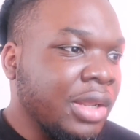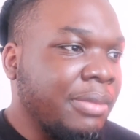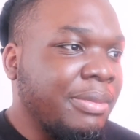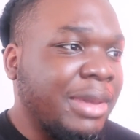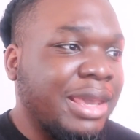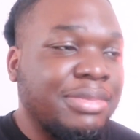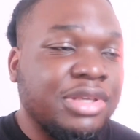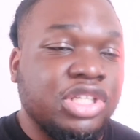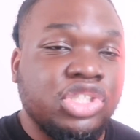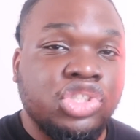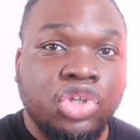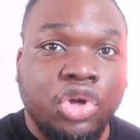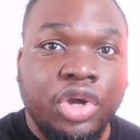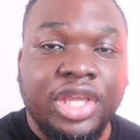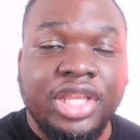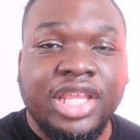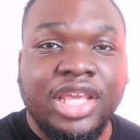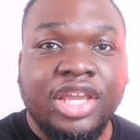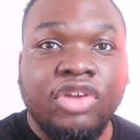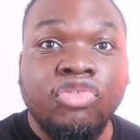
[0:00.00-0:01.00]
Maybe
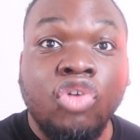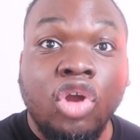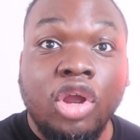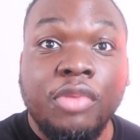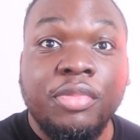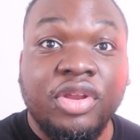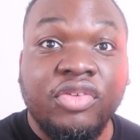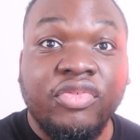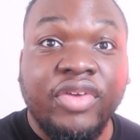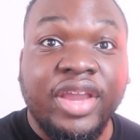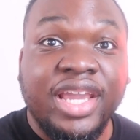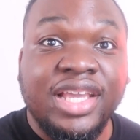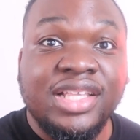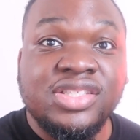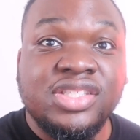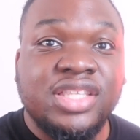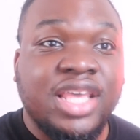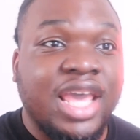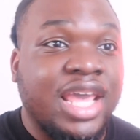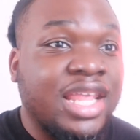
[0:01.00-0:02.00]
joining Roman
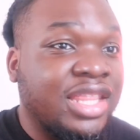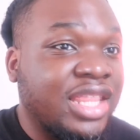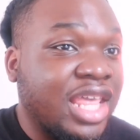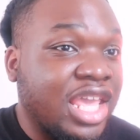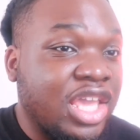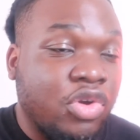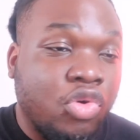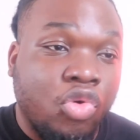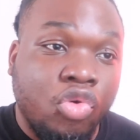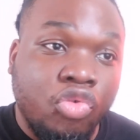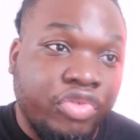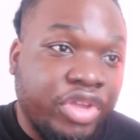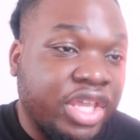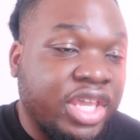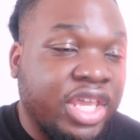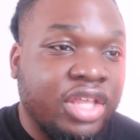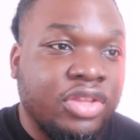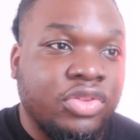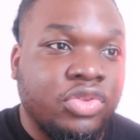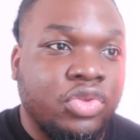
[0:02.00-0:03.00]
Reigns and they all
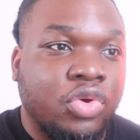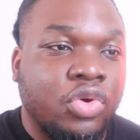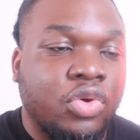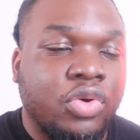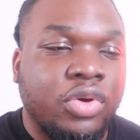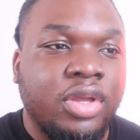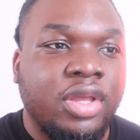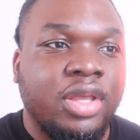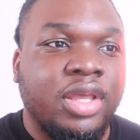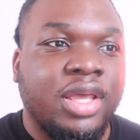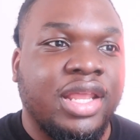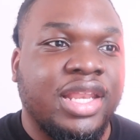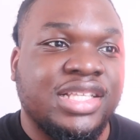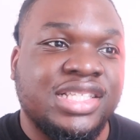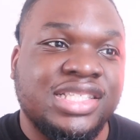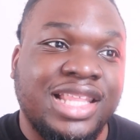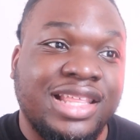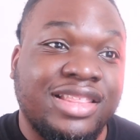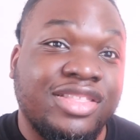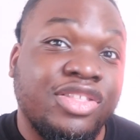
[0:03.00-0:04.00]
rekindle. And
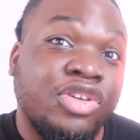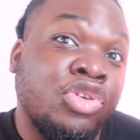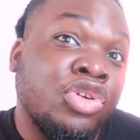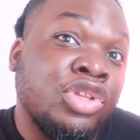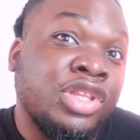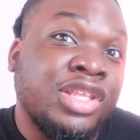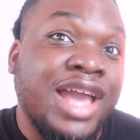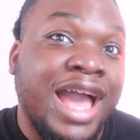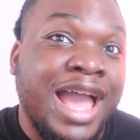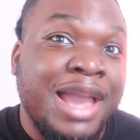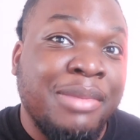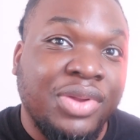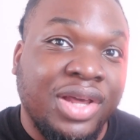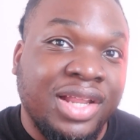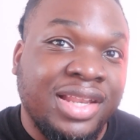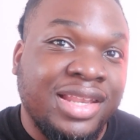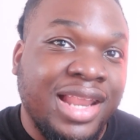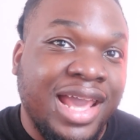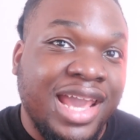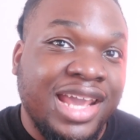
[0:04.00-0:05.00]
this is like the good guy
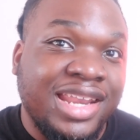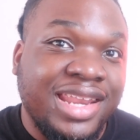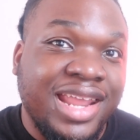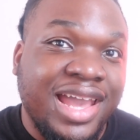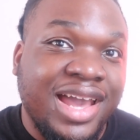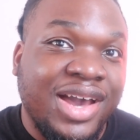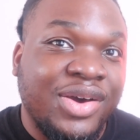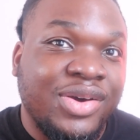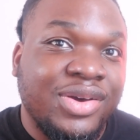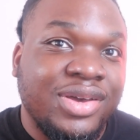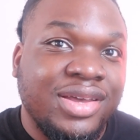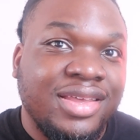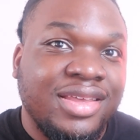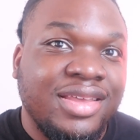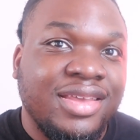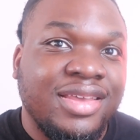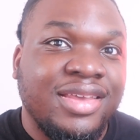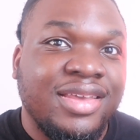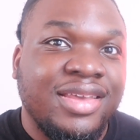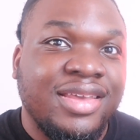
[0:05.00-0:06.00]
bloodline now.
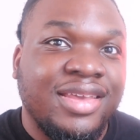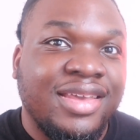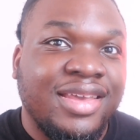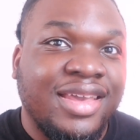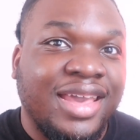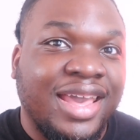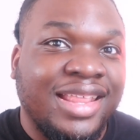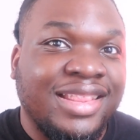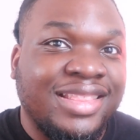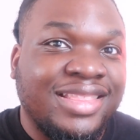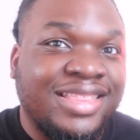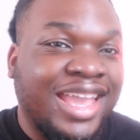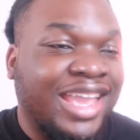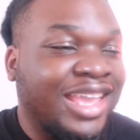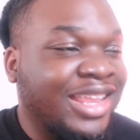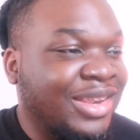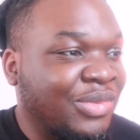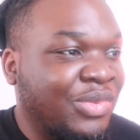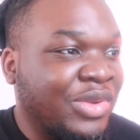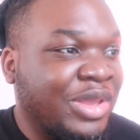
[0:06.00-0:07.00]
And
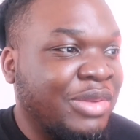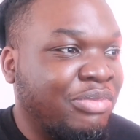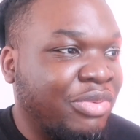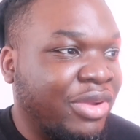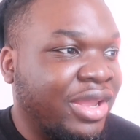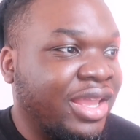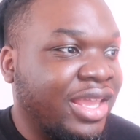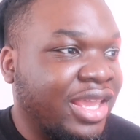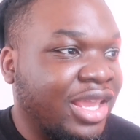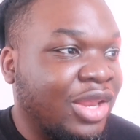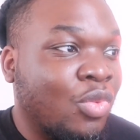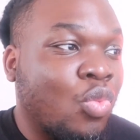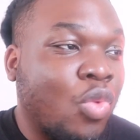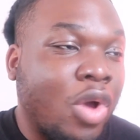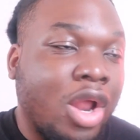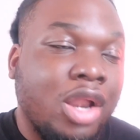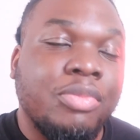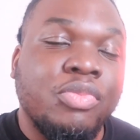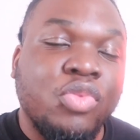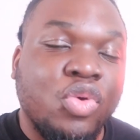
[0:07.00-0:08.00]
then we bring in
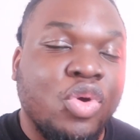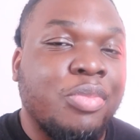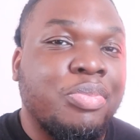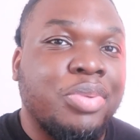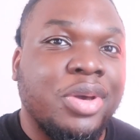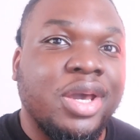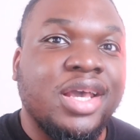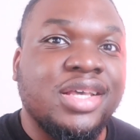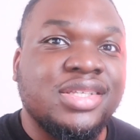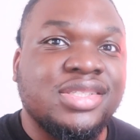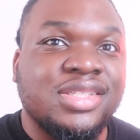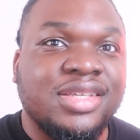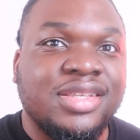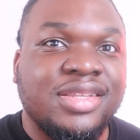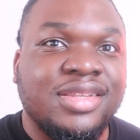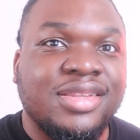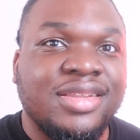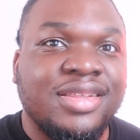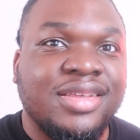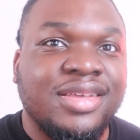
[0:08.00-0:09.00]
one more
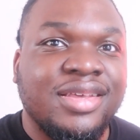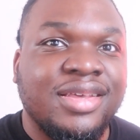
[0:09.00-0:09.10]
person,